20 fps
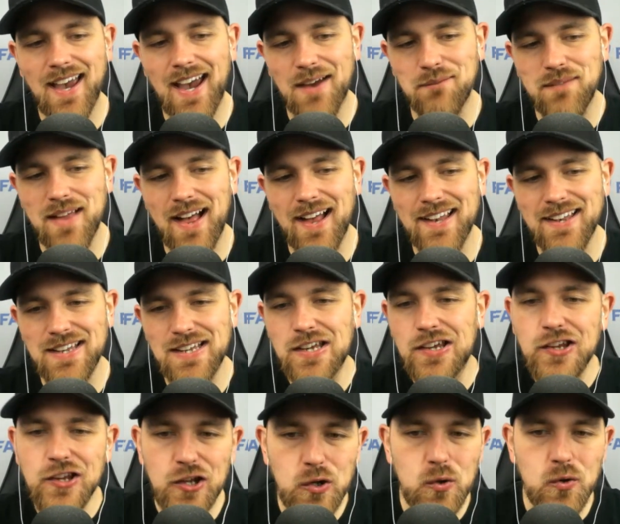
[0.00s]
I'm not
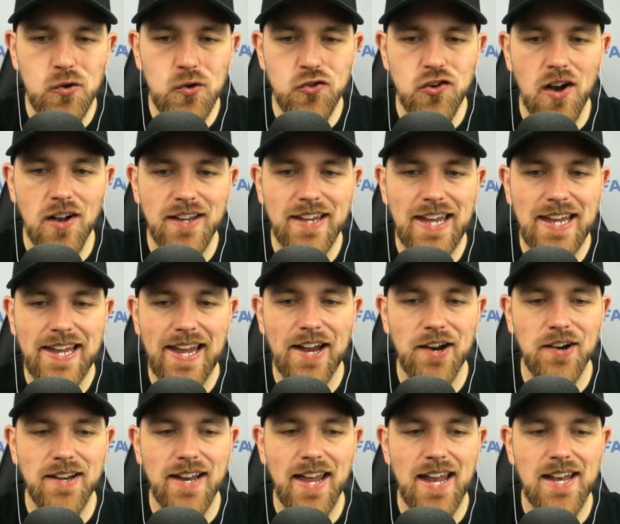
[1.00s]
huge on Kike
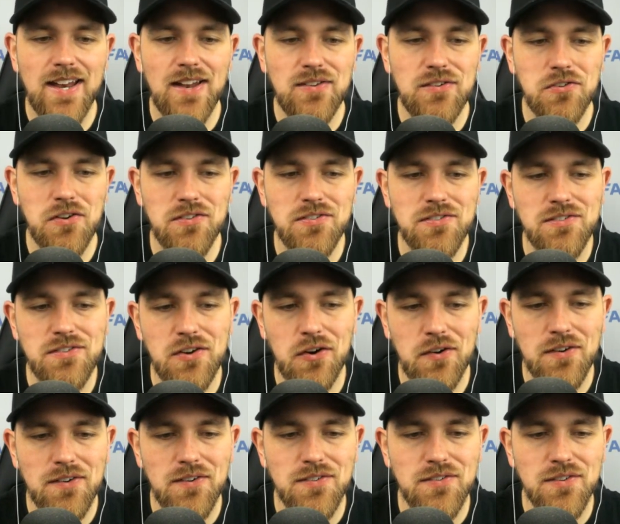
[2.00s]
Hernandez or Justin
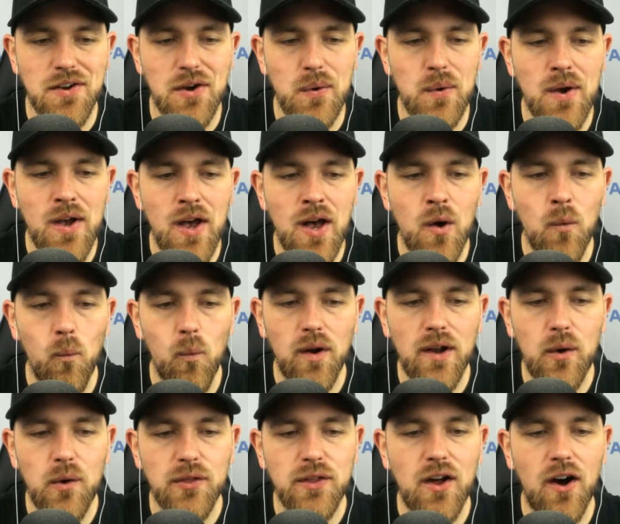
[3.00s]
Turner, so we'll
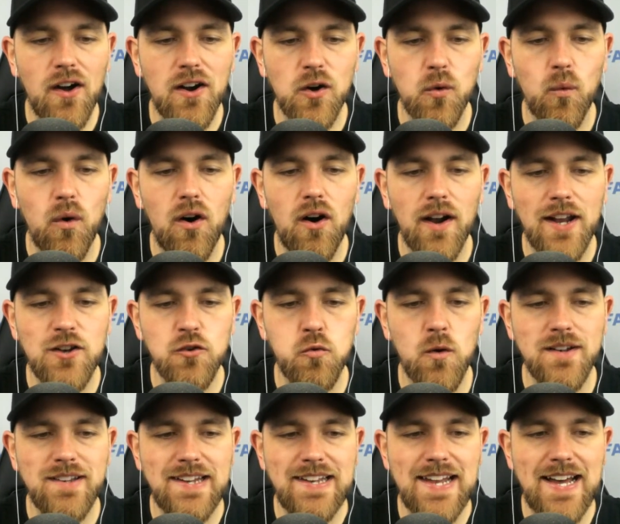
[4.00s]
go with Connor Wong at
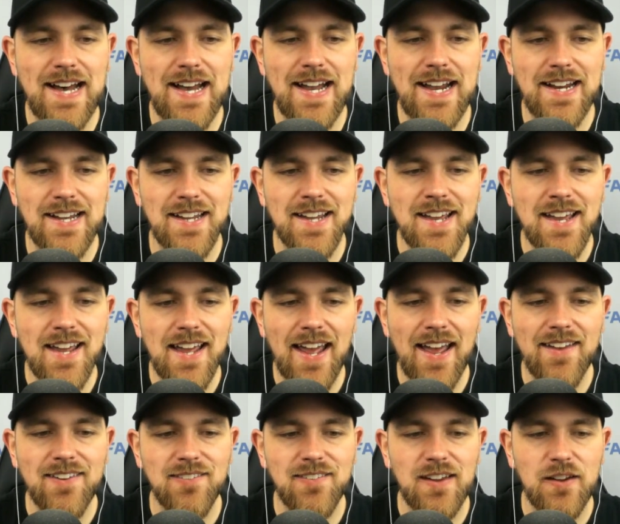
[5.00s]
29
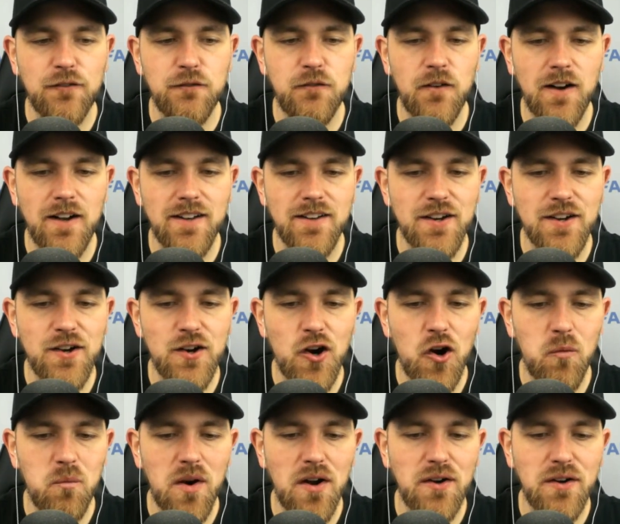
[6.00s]
as the fun
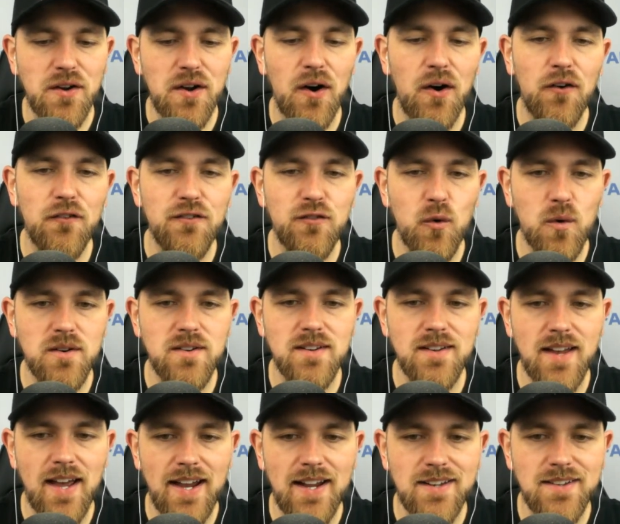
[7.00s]
home run call for
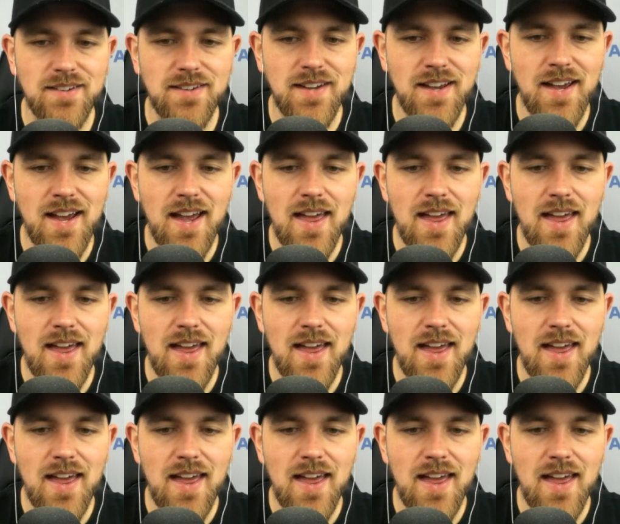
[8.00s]
tonight.